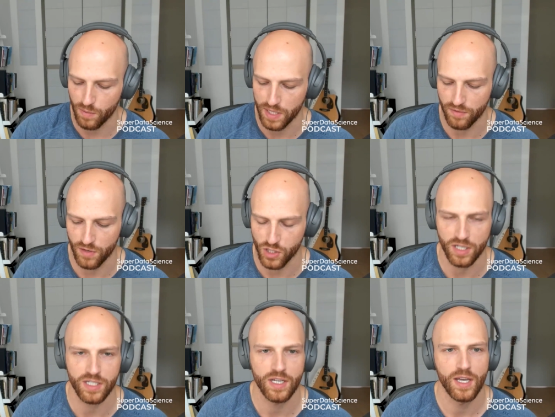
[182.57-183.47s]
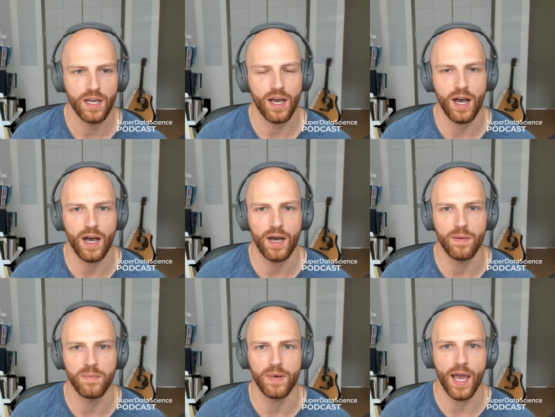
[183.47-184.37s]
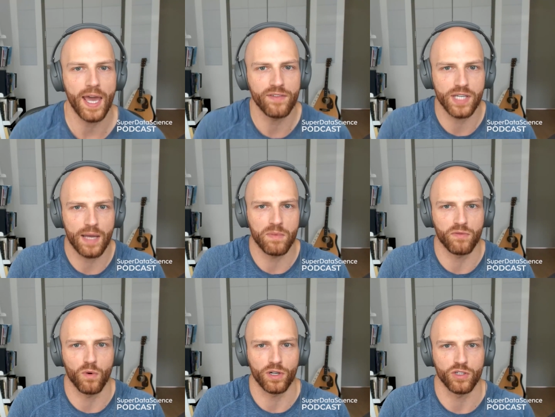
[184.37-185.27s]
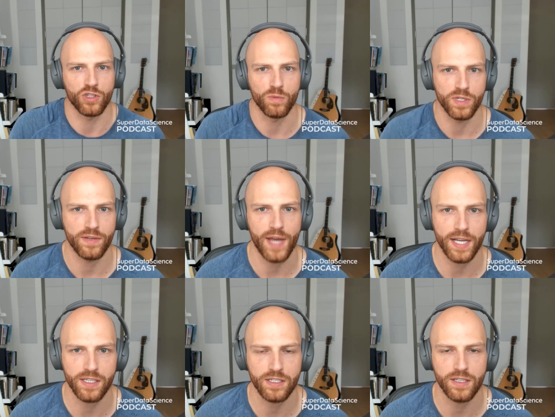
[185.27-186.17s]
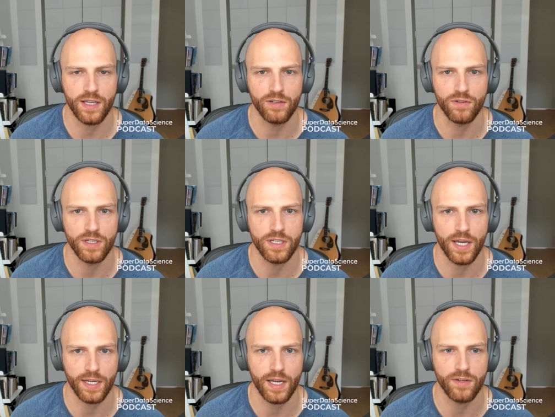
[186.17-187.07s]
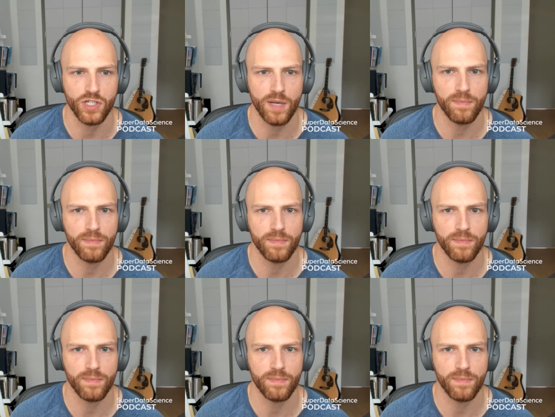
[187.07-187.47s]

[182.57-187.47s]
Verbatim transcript: be efficient um, ahead of time before consumers have access to that to that kind of chip